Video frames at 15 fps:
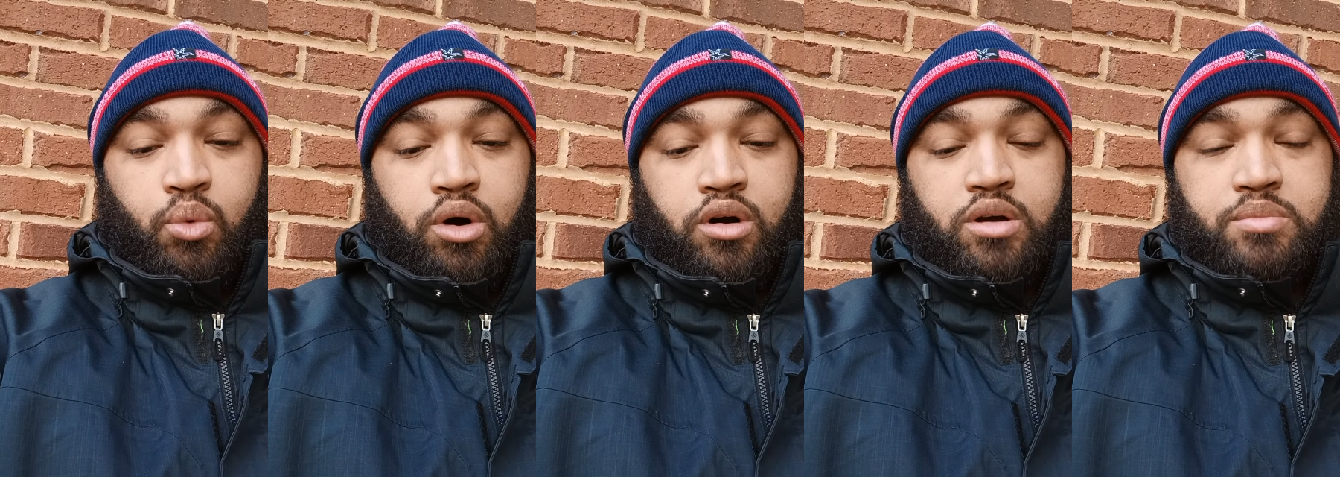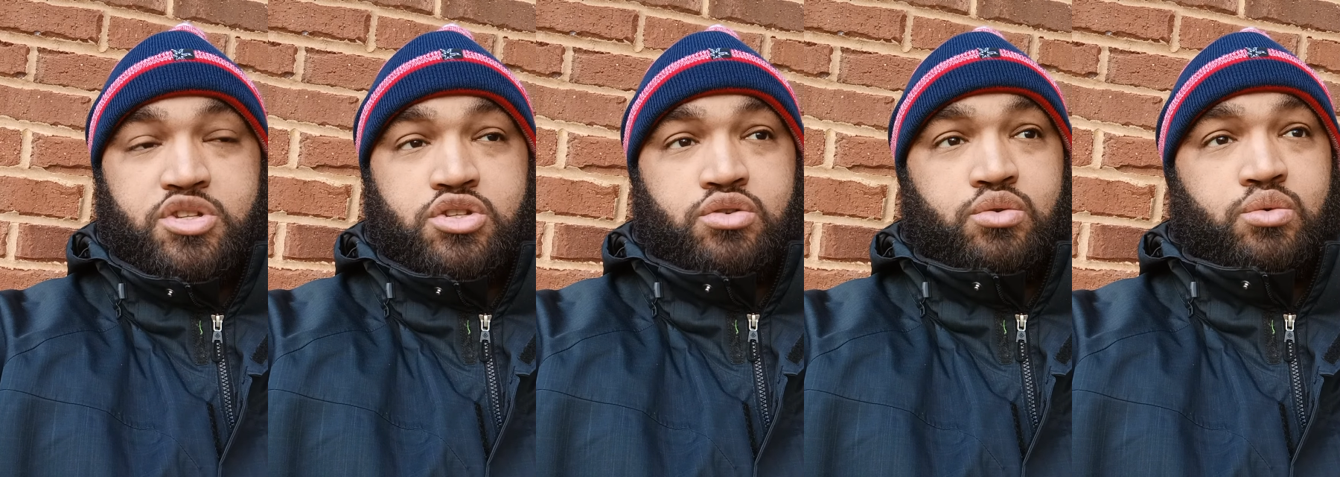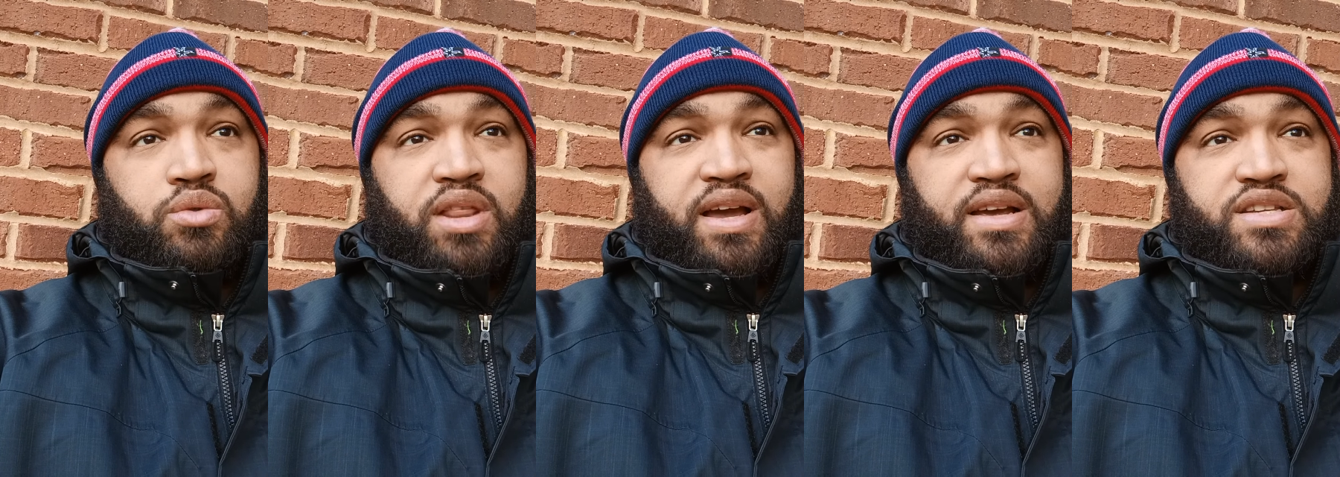Welcome
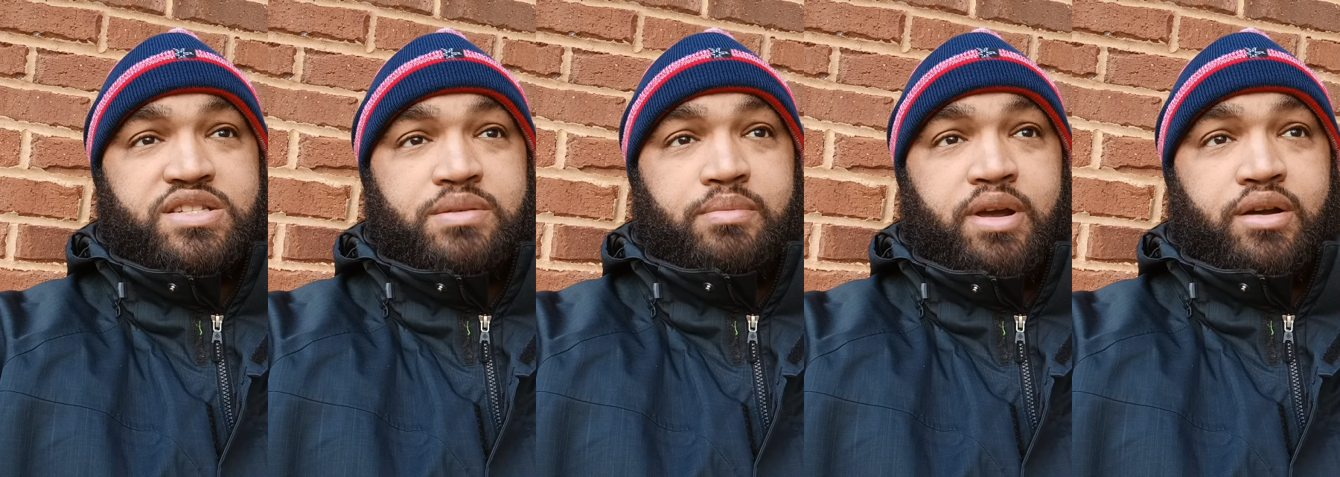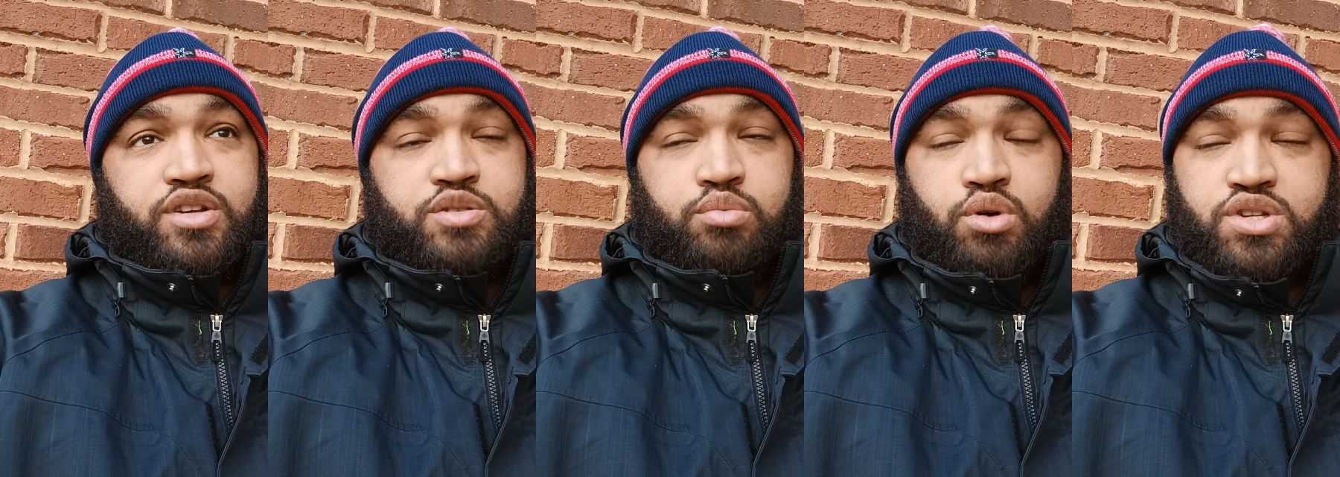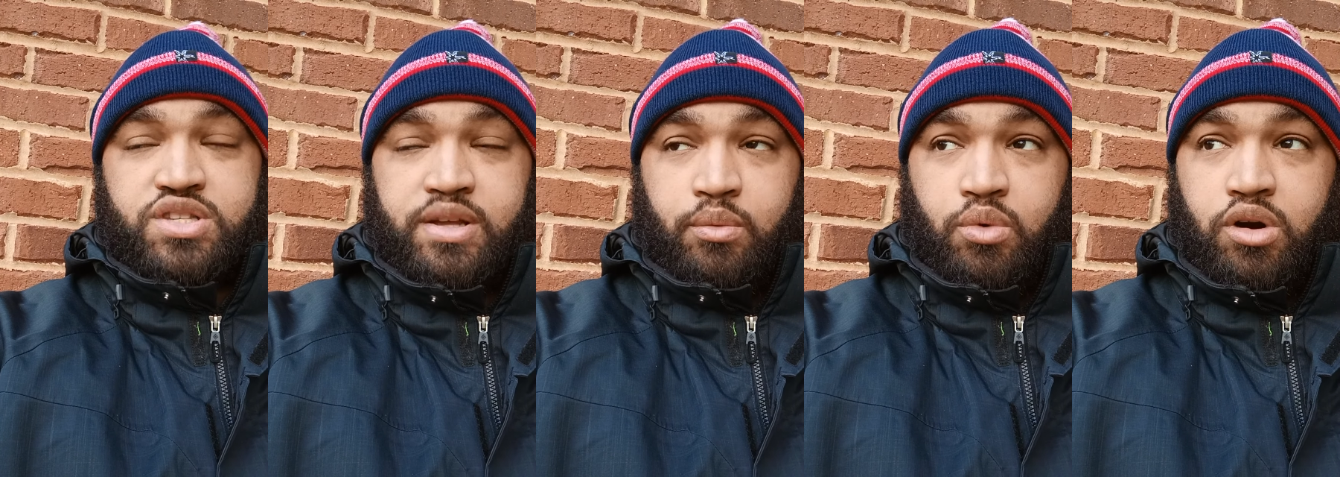to Legacy Maker
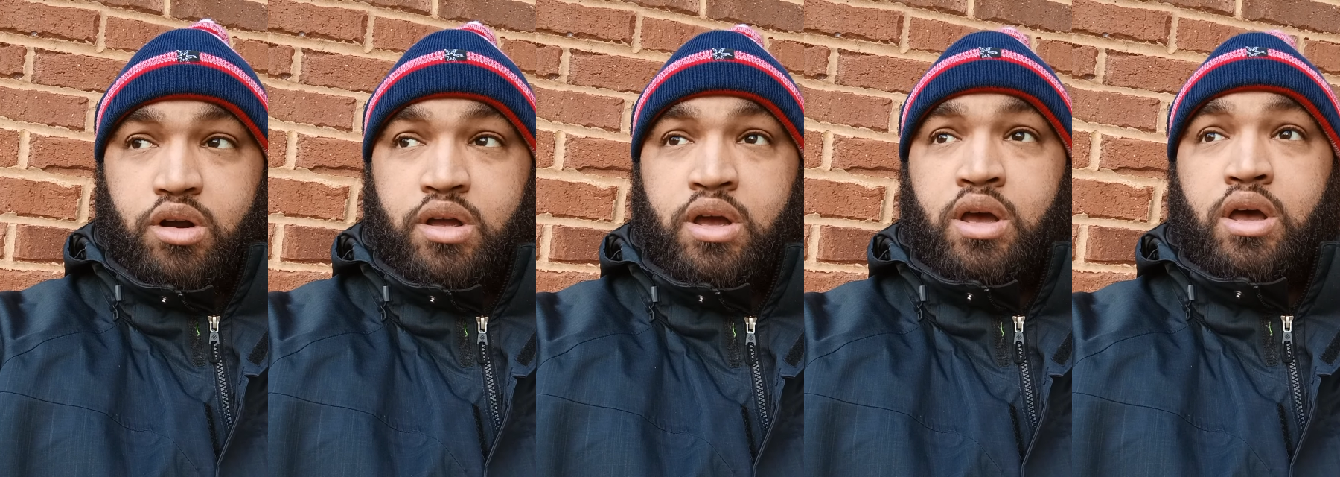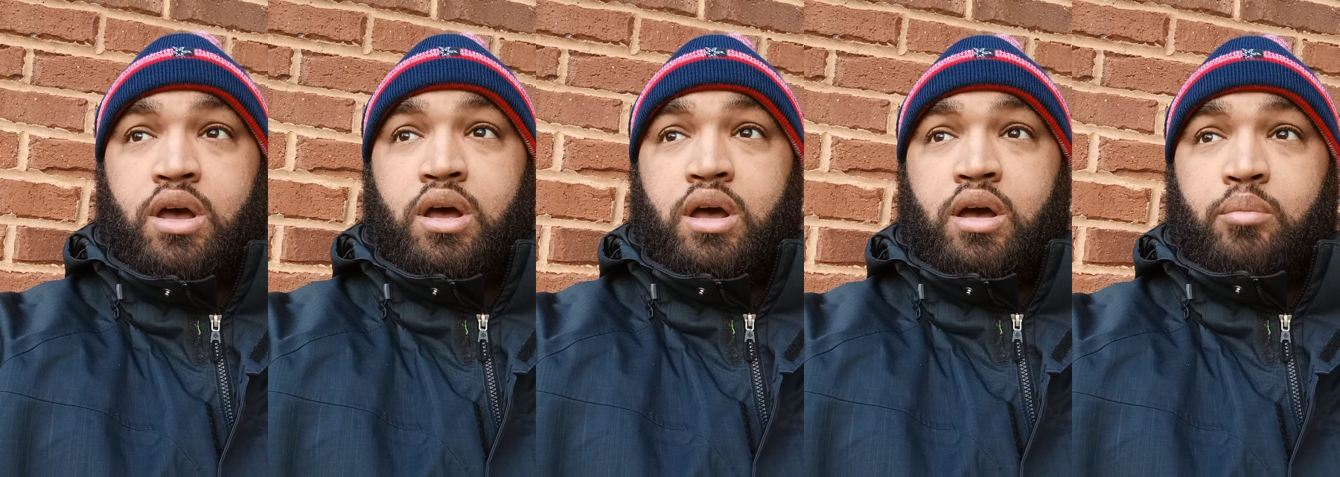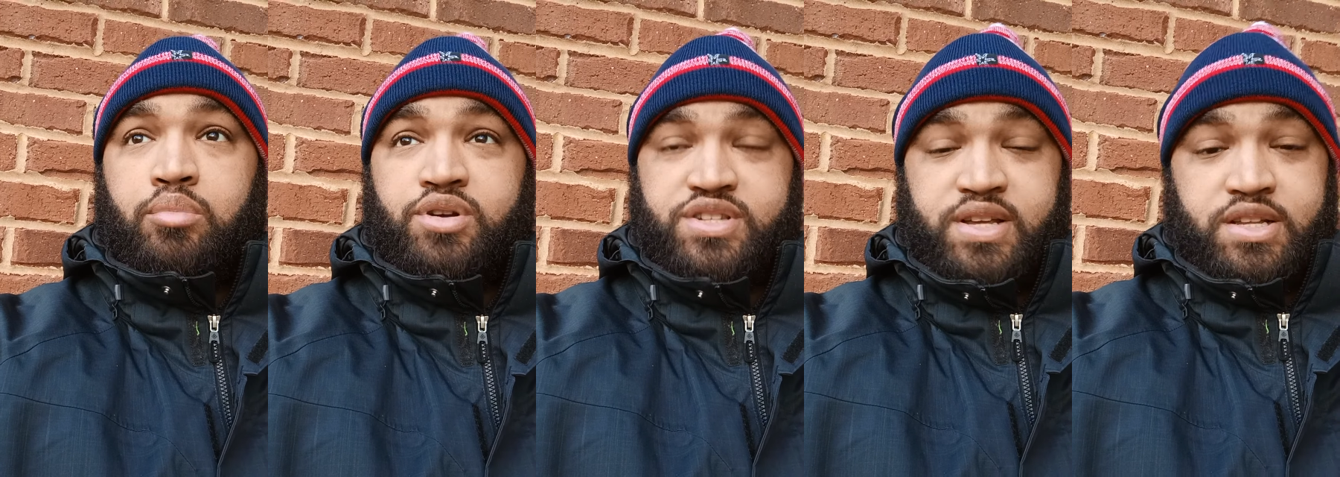Sports Network
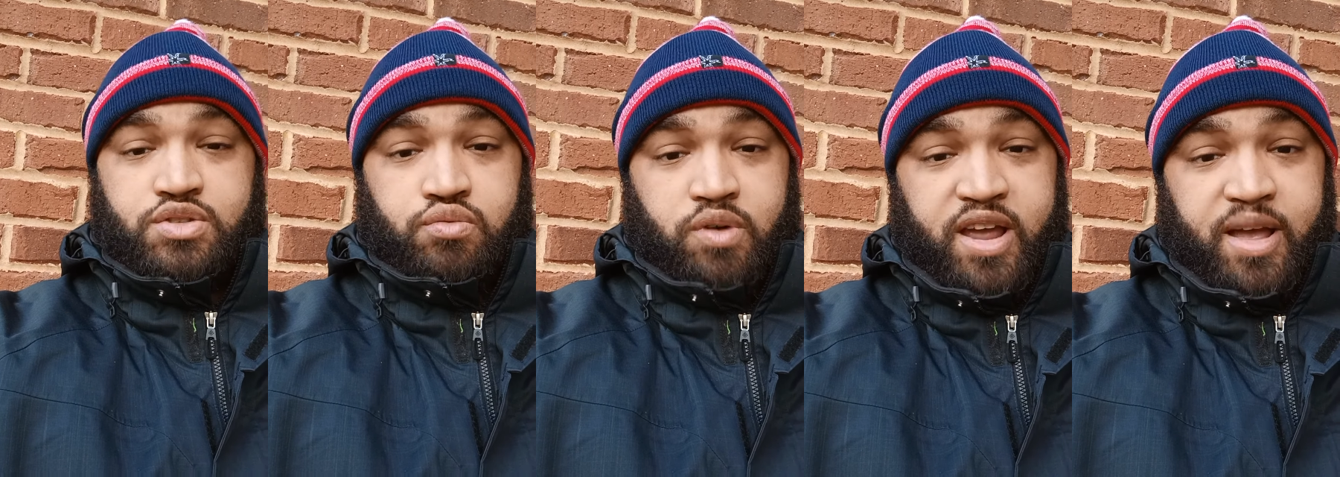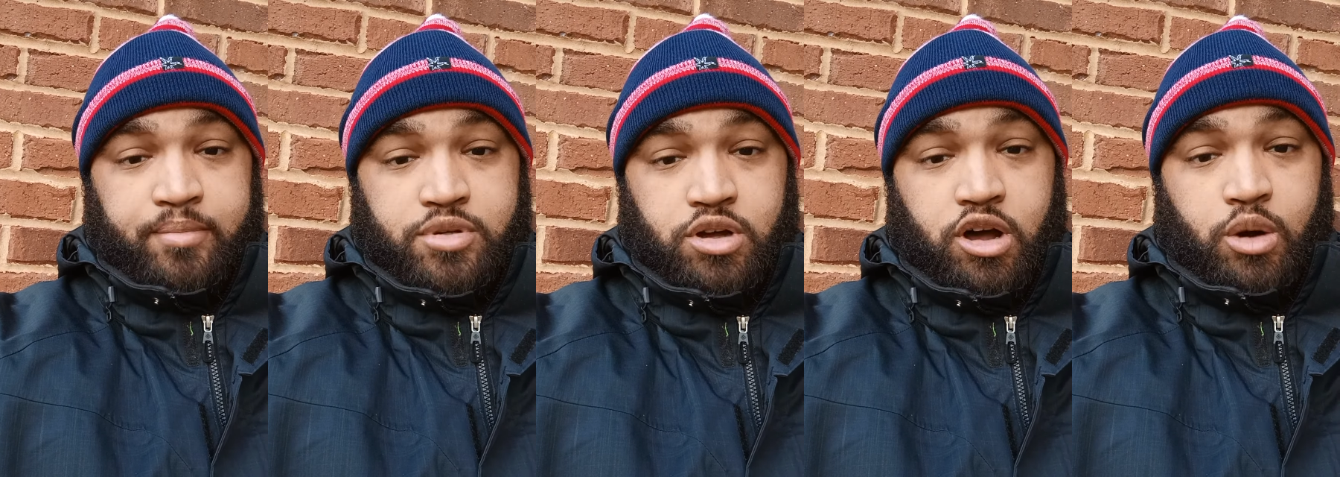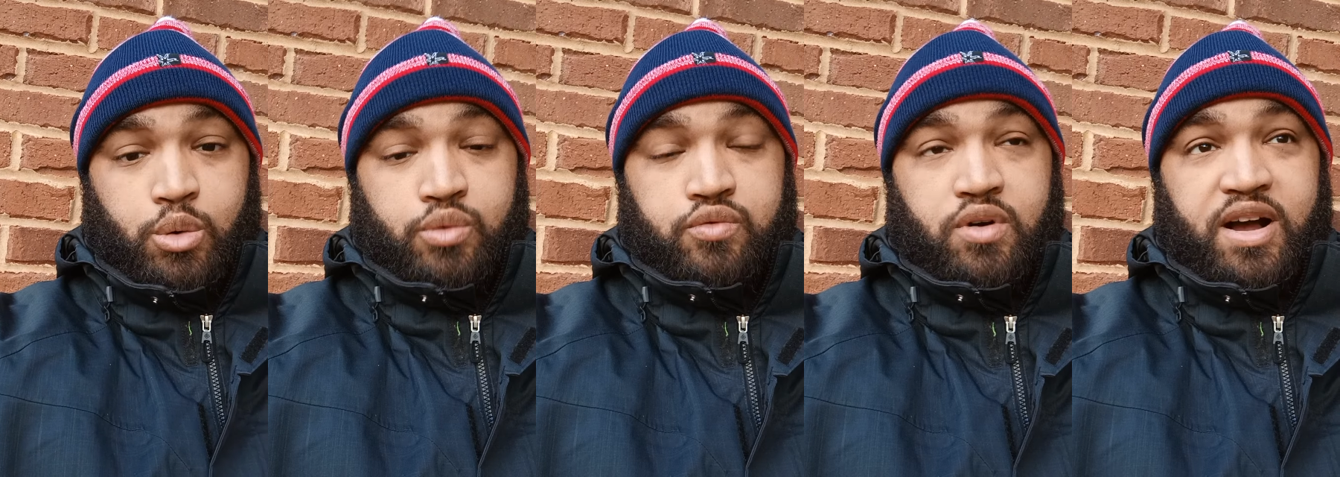presents Ram
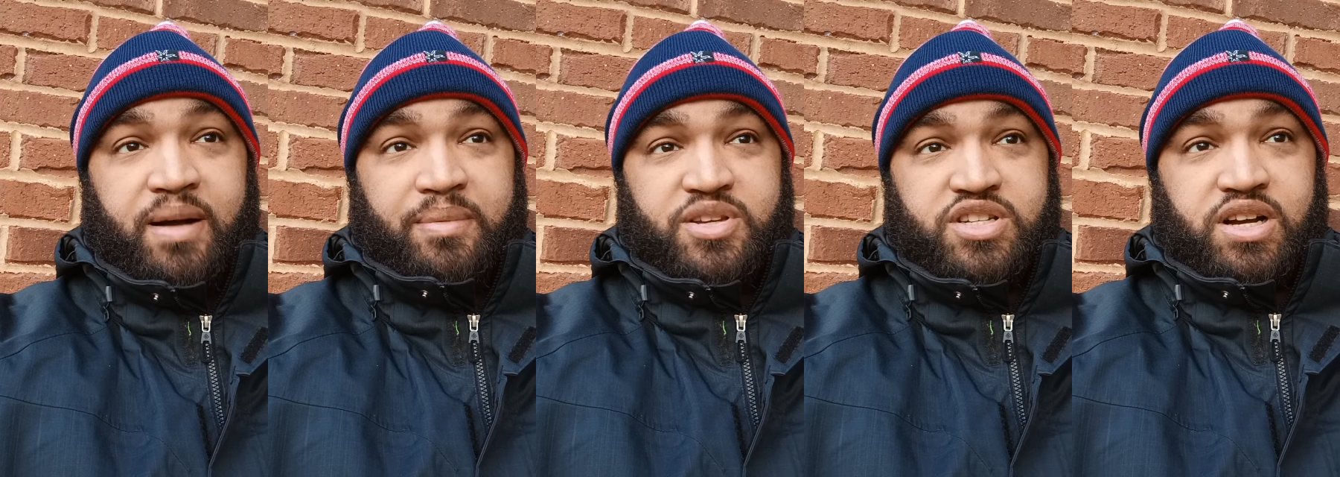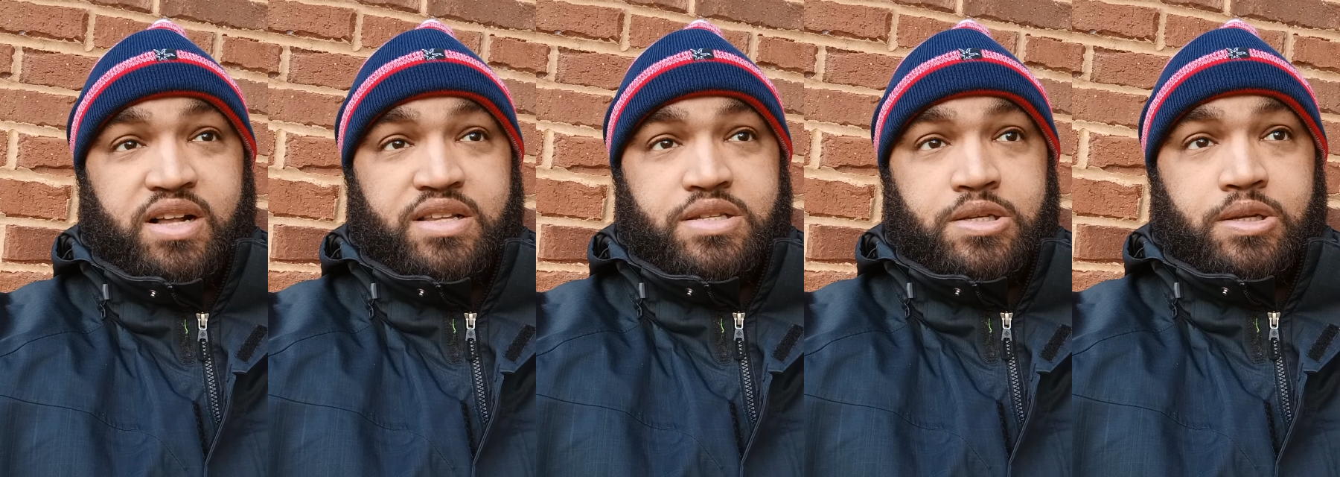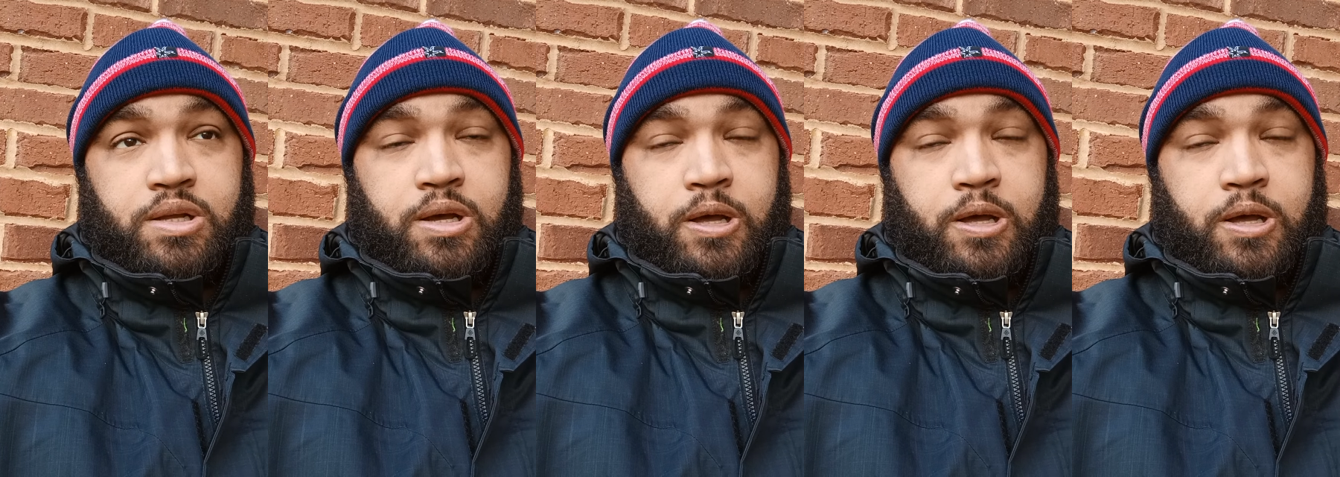Talk with Robb Johnson.